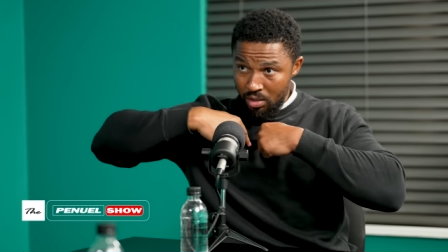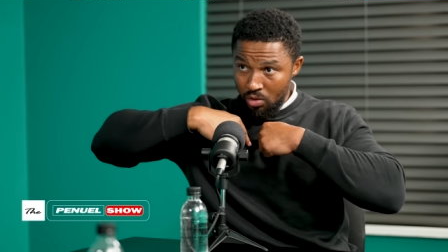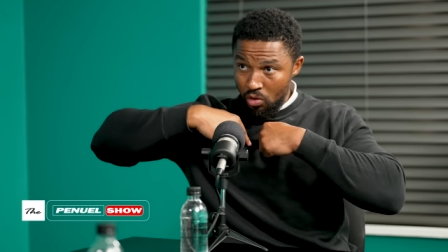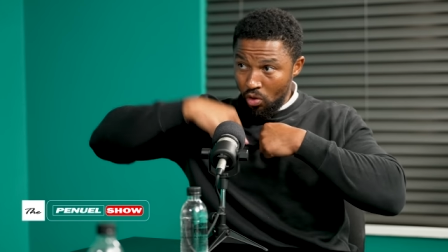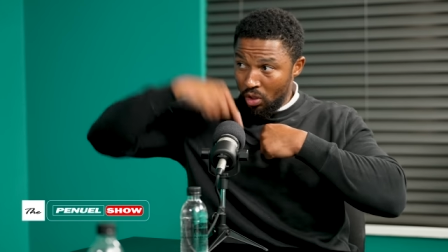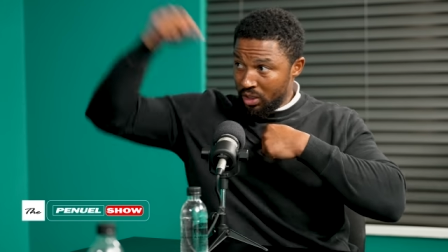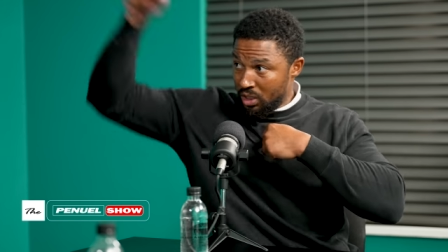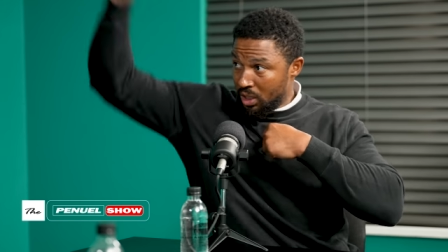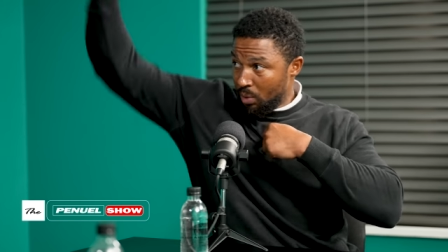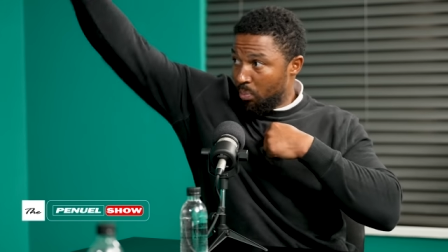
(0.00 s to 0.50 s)

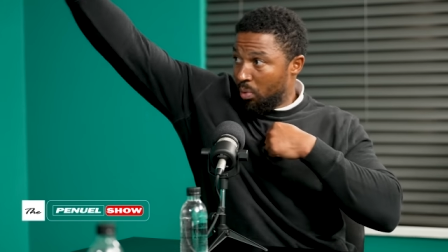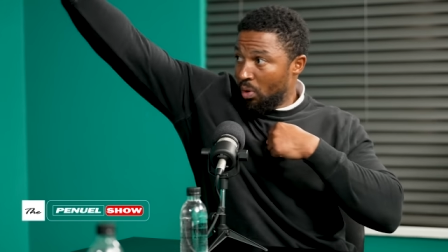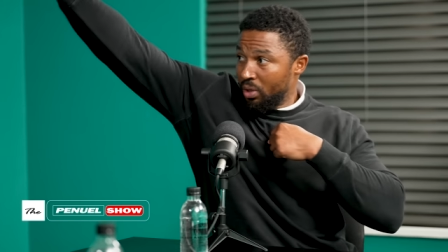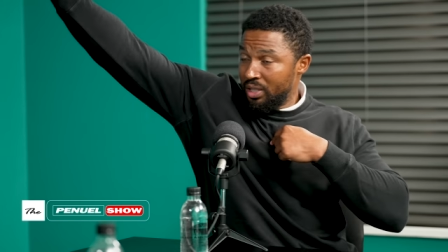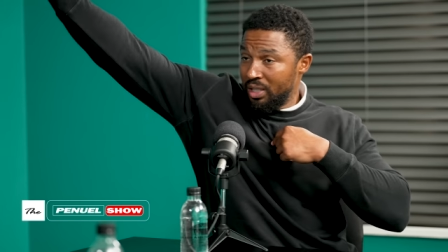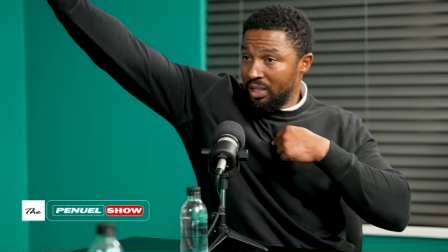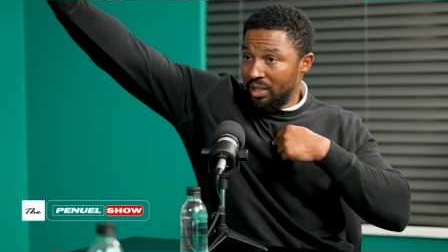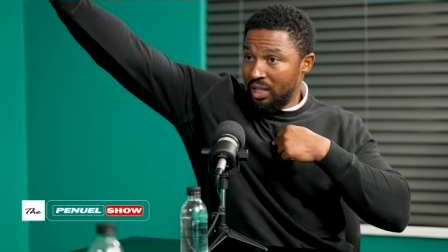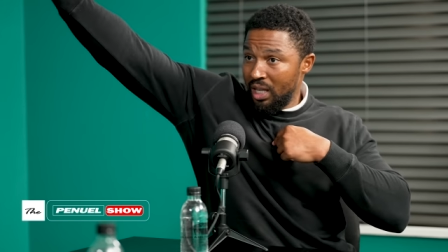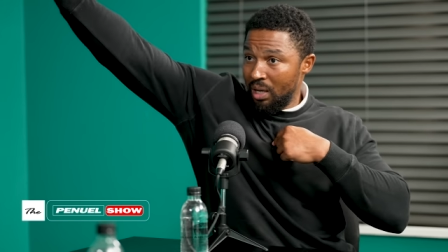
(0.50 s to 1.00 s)
not
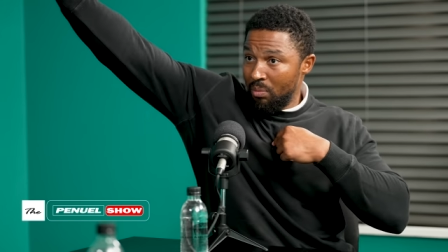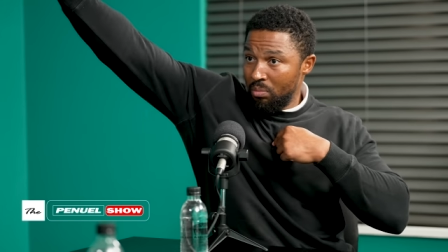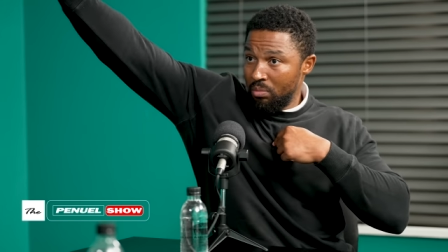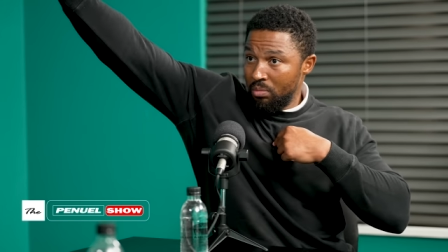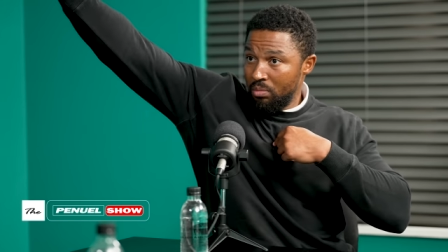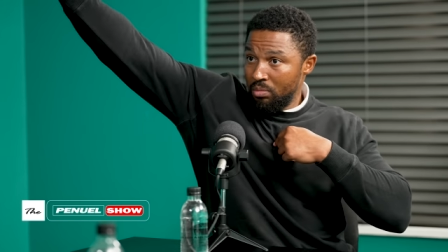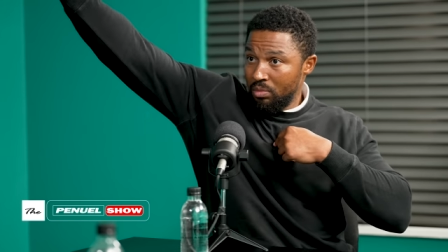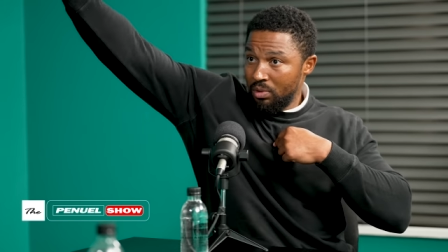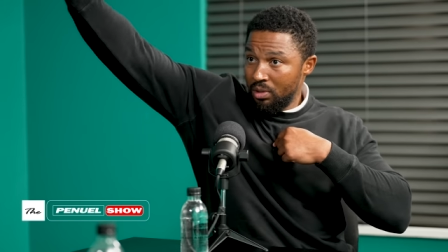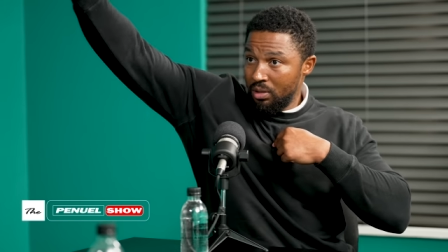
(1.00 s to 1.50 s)
supporting
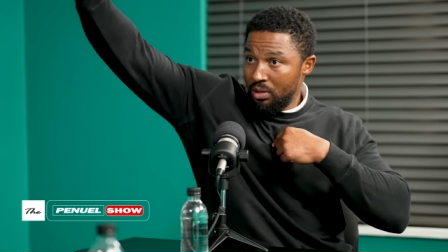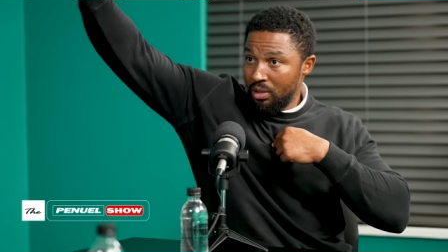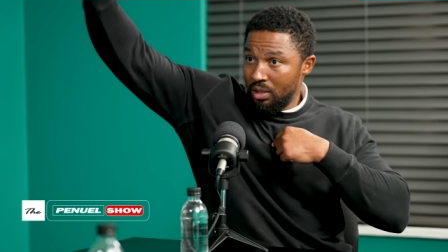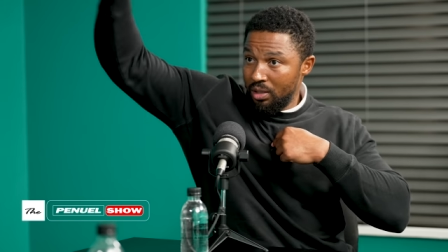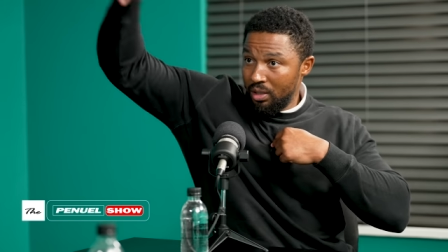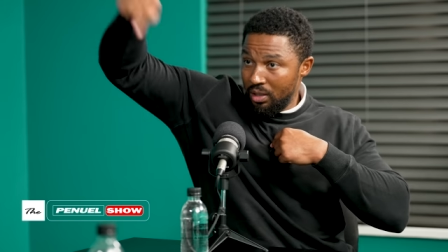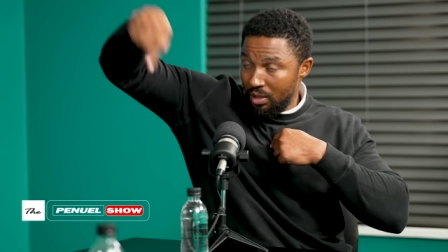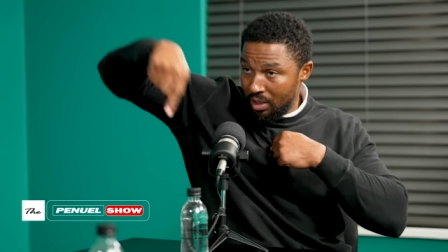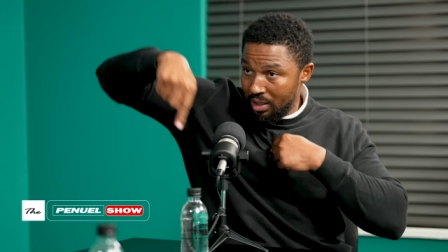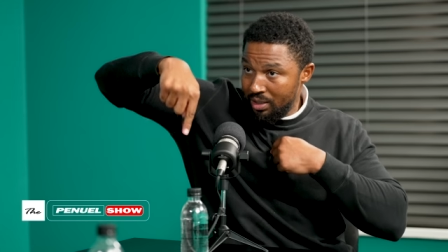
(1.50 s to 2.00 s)
them
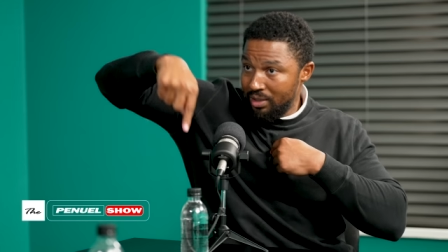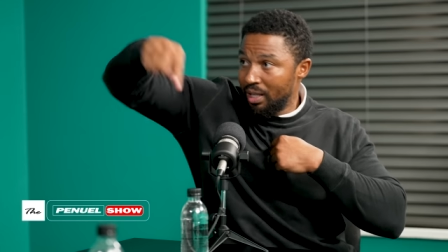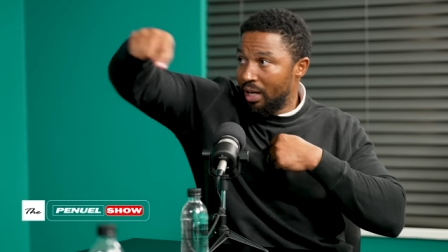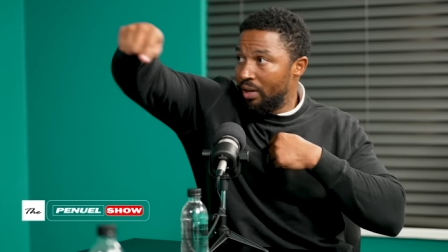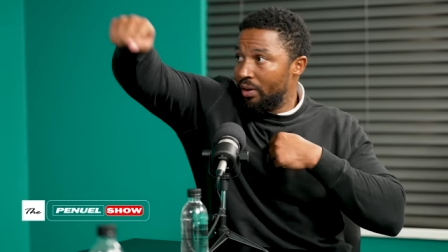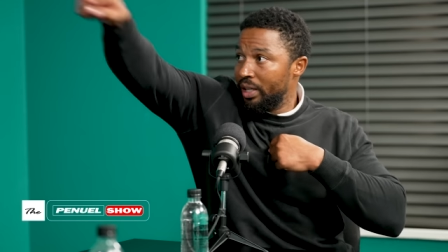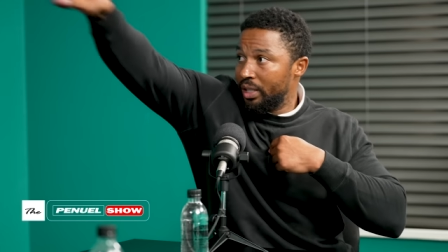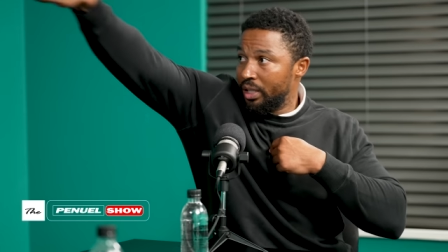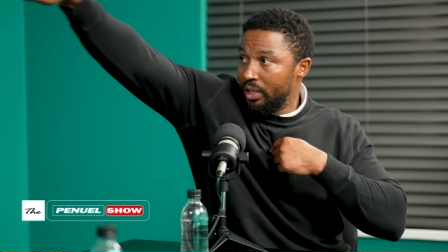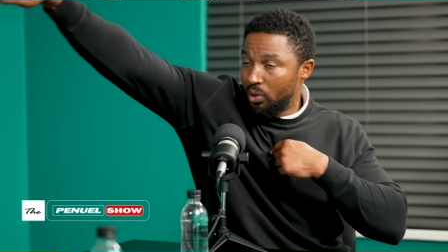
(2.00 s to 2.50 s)

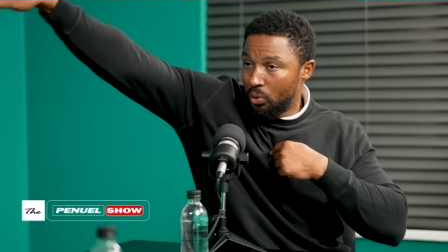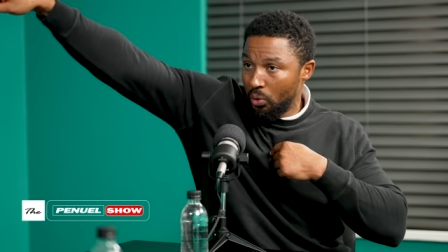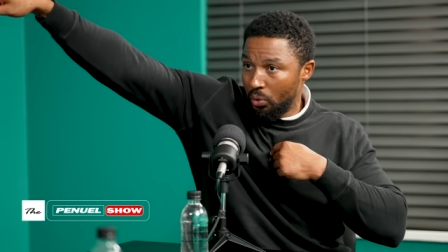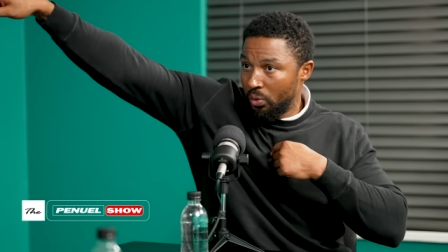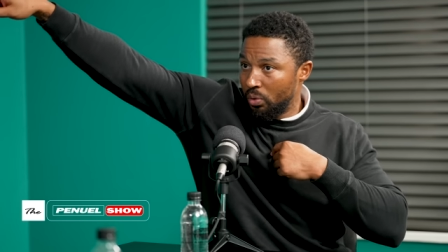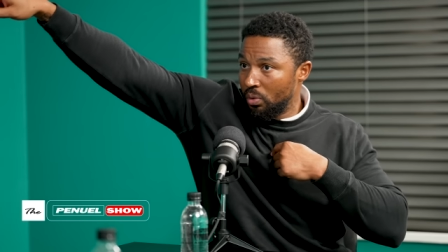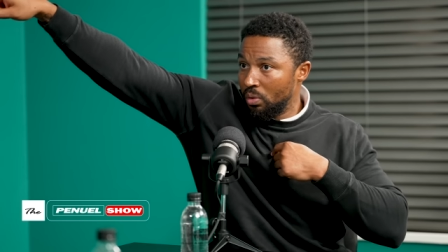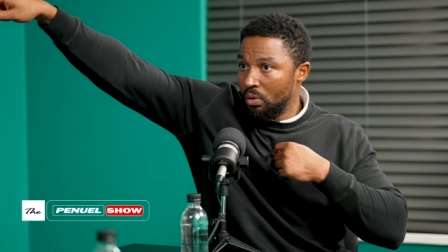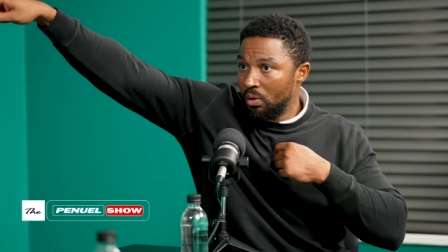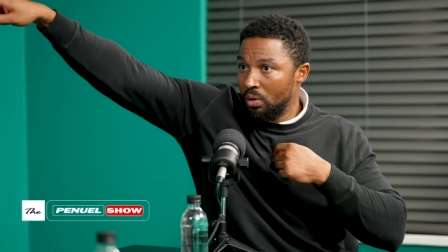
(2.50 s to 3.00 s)
indirectly through
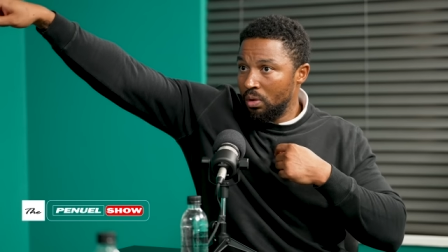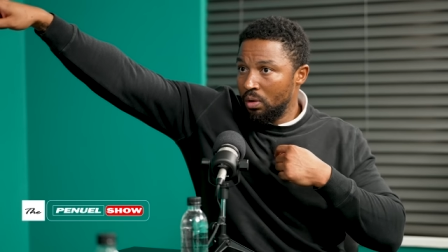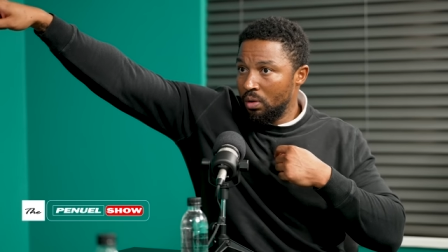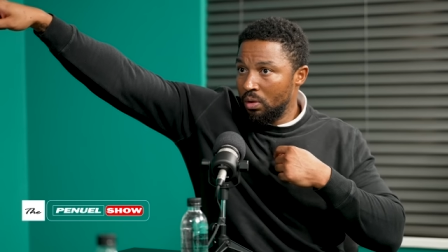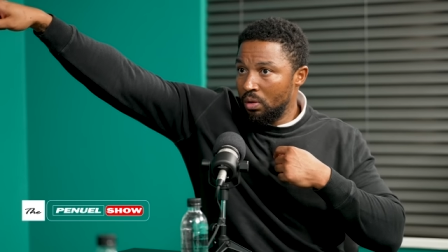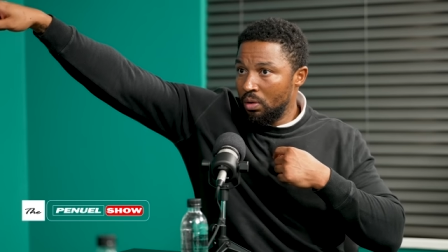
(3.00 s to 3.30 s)
you?